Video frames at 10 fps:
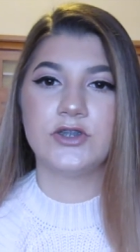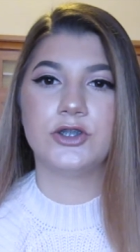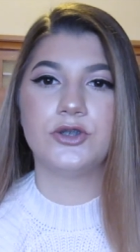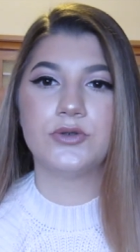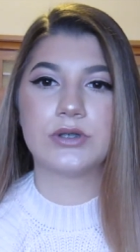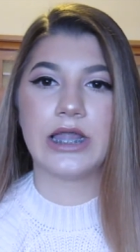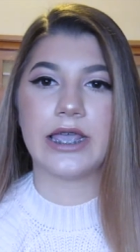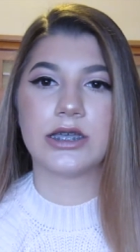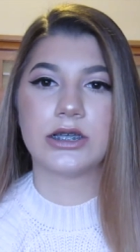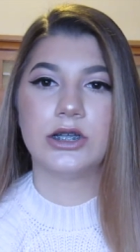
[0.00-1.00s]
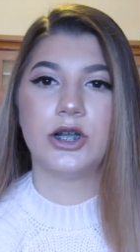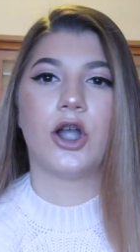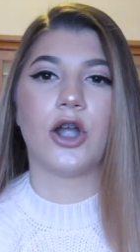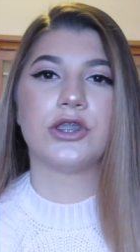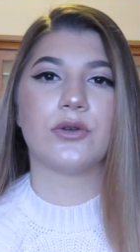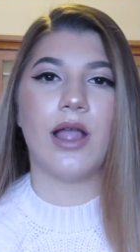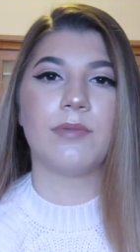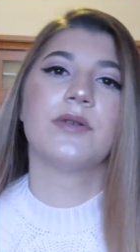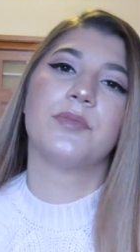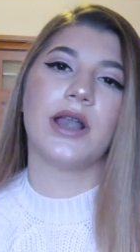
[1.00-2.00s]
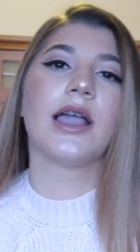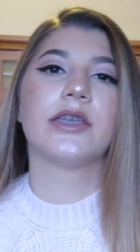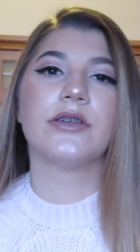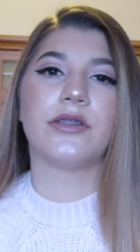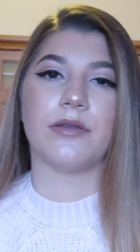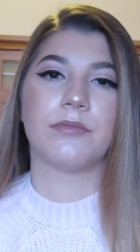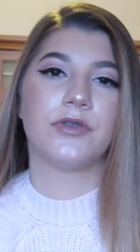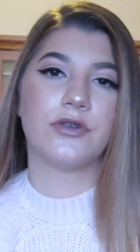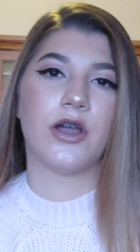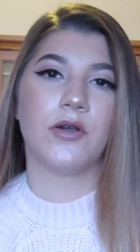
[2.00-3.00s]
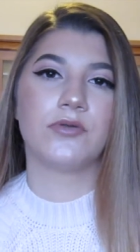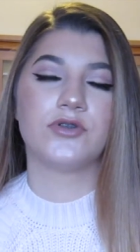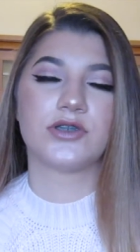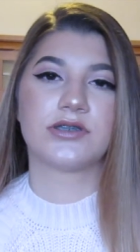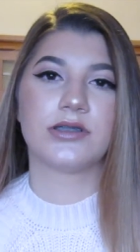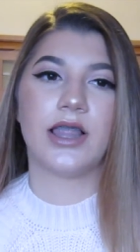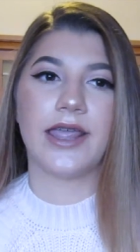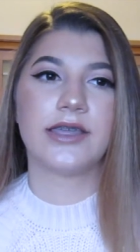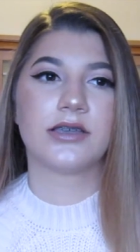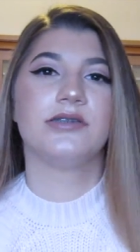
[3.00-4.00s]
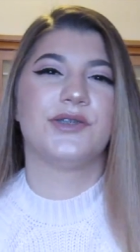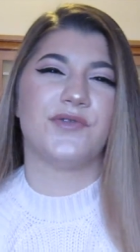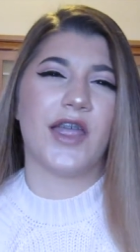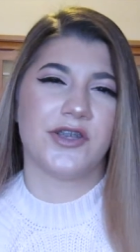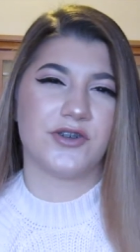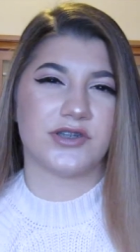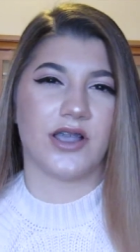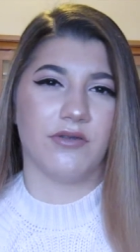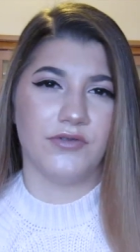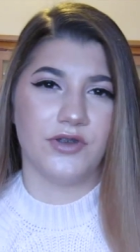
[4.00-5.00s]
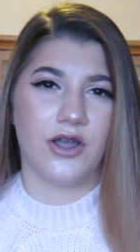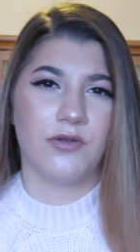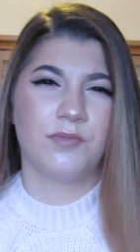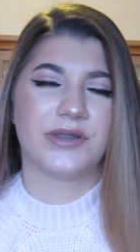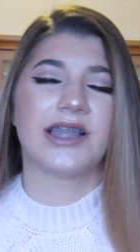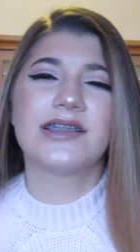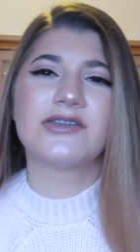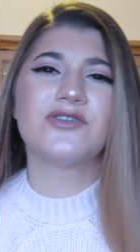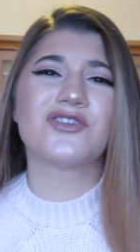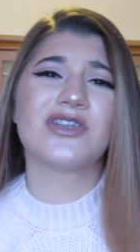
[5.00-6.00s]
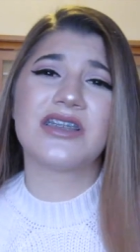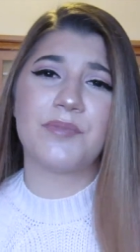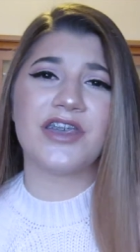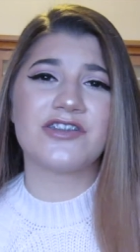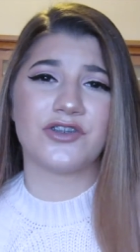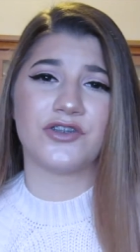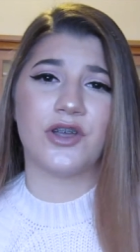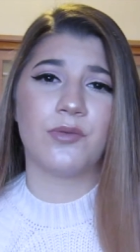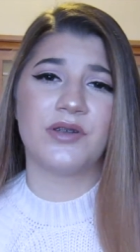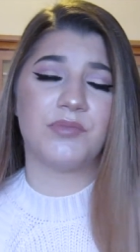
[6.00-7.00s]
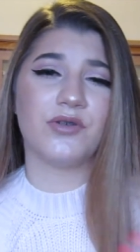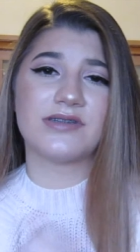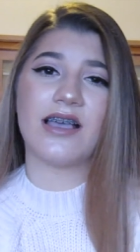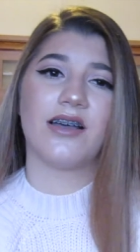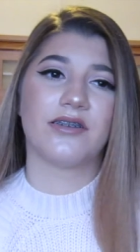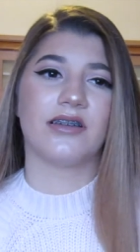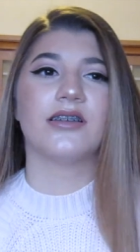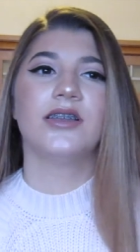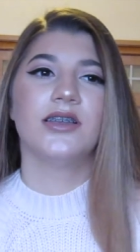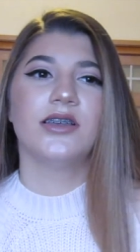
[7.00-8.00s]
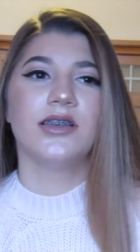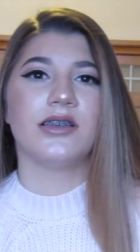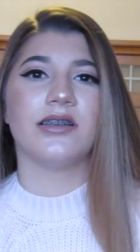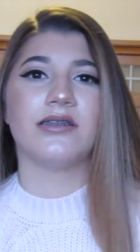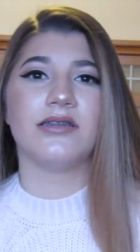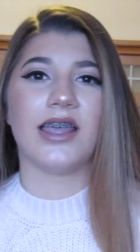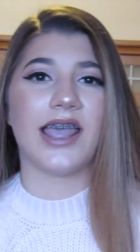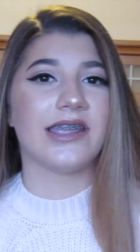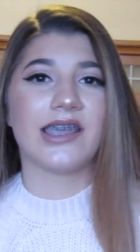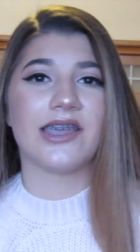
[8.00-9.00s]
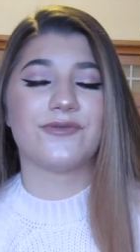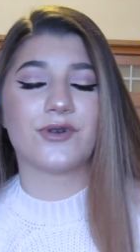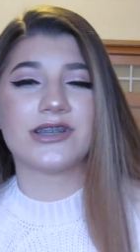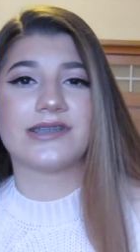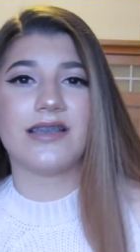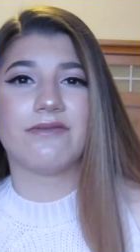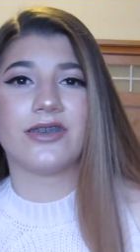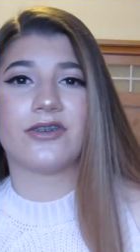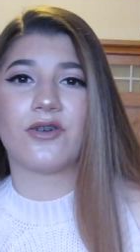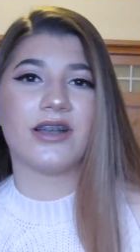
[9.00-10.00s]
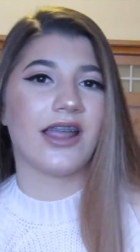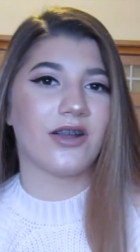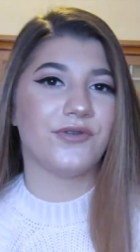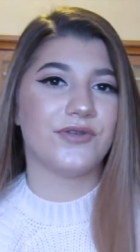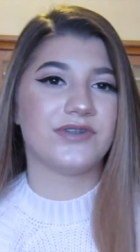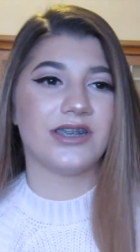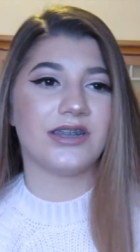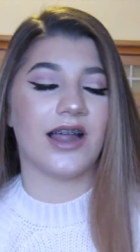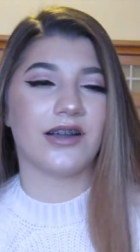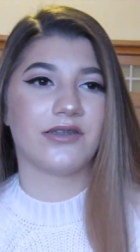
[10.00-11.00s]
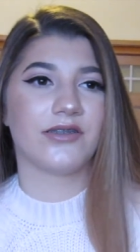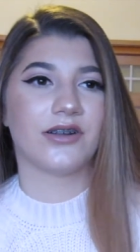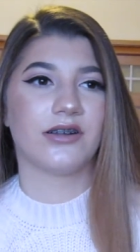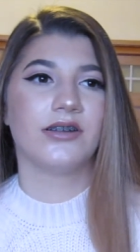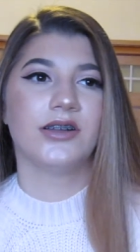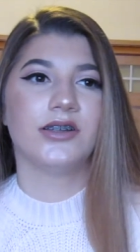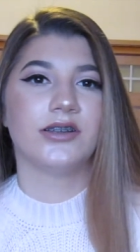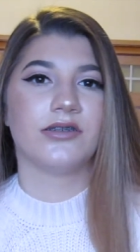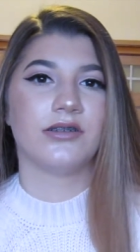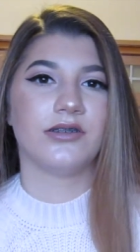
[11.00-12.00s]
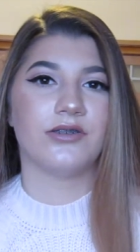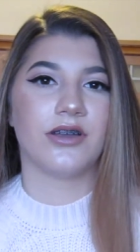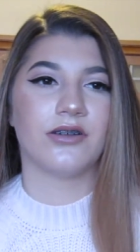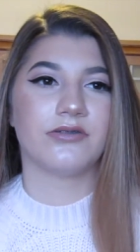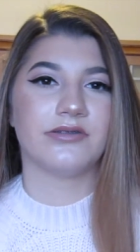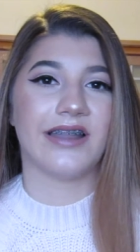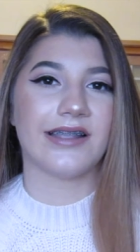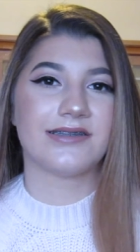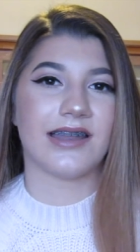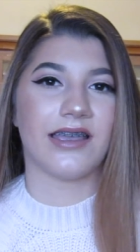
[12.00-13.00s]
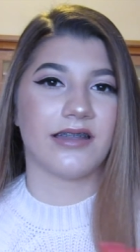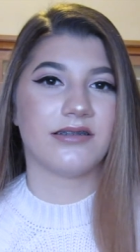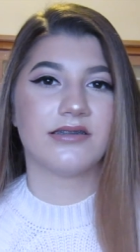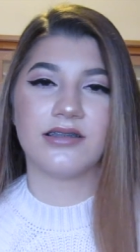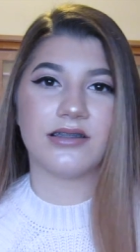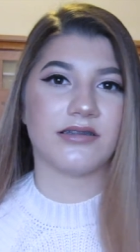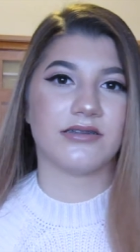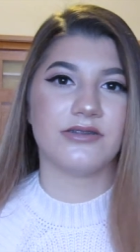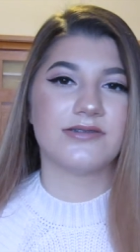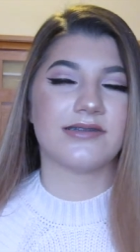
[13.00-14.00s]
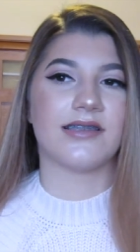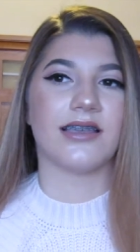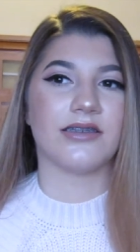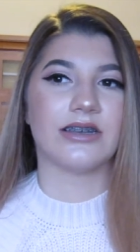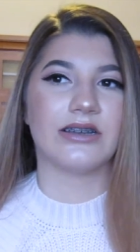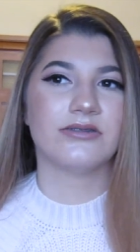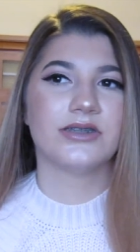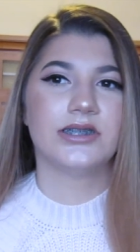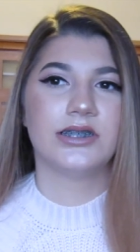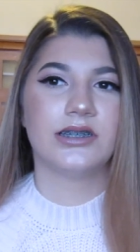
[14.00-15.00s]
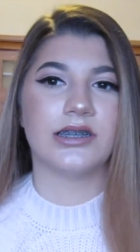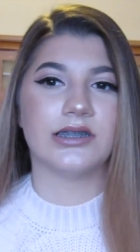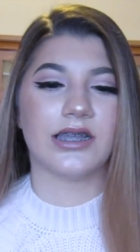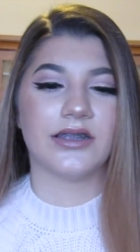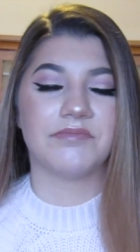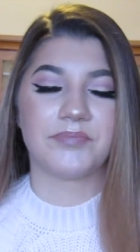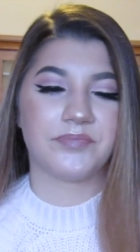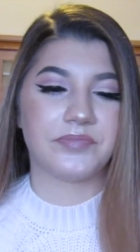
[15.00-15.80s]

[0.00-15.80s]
you know like hurt the robber, but not kill him, you know, just to like defend yourself, you know. But that's usually a pistol. No one pulls out a an AK-47 or an AR-15 out of their, you know, nightstand and uses that, you know. And then,